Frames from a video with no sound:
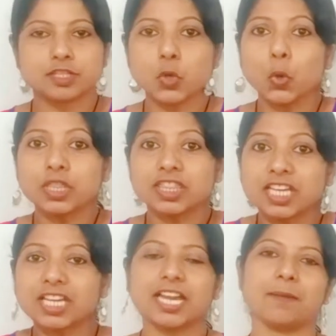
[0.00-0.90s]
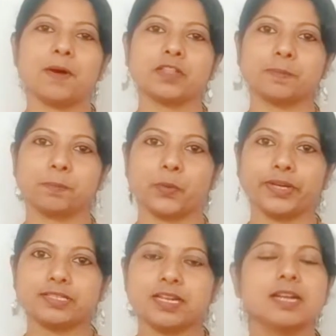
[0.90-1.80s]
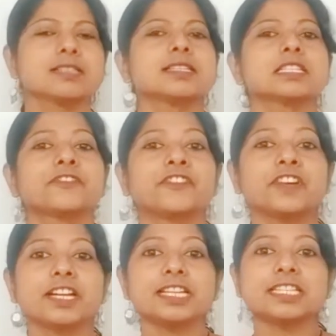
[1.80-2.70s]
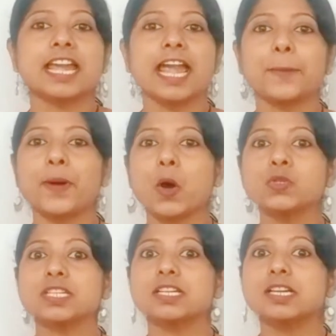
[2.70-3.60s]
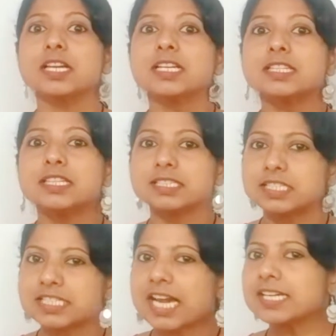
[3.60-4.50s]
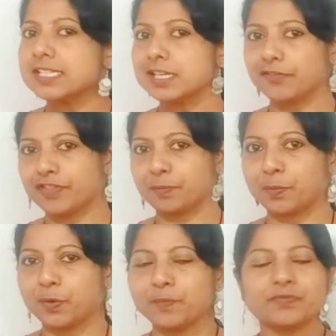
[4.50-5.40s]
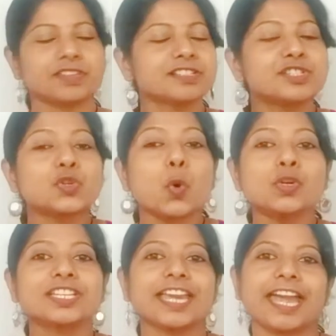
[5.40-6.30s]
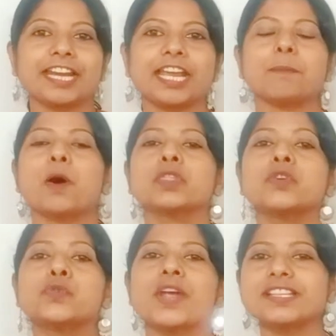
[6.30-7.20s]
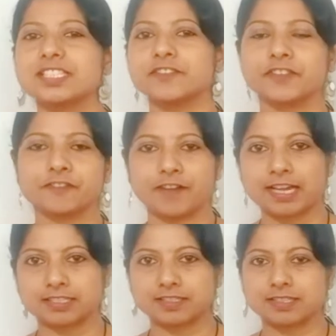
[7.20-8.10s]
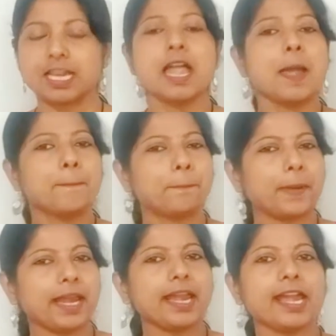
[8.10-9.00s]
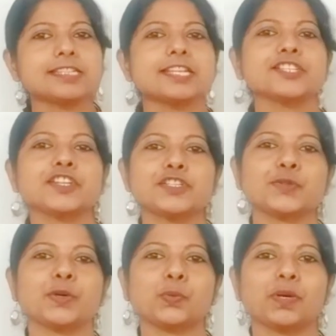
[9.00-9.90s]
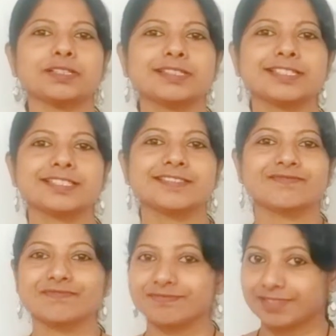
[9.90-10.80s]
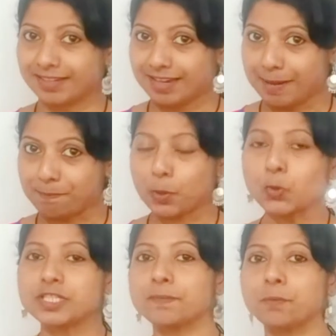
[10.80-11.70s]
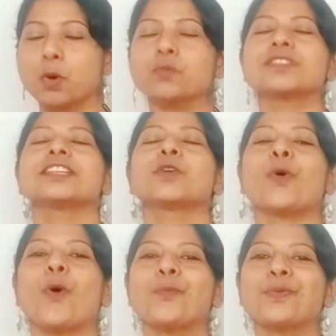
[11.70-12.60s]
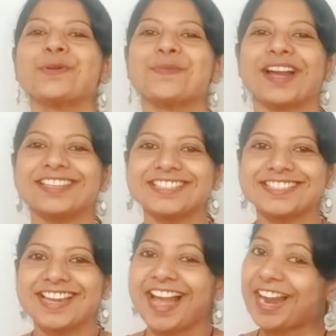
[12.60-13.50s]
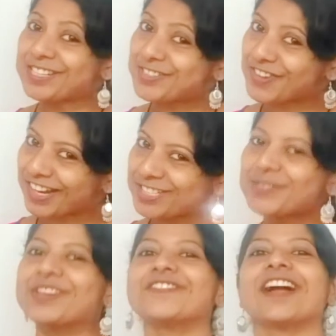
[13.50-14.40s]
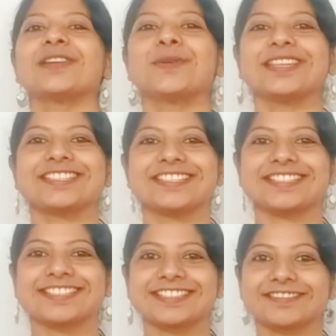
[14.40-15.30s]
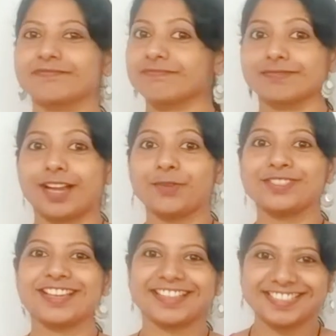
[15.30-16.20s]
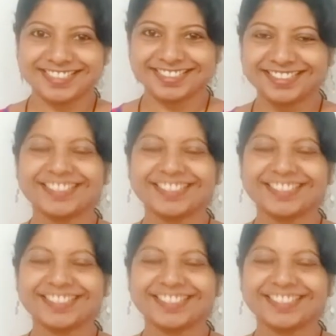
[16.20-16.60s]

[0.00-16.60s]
Don't think about the poet. Just forget about the title the poem. Don't care about the rest of the factors. Pay attention to the words, approach the poem with an open mind and try to evaluate it. How's that?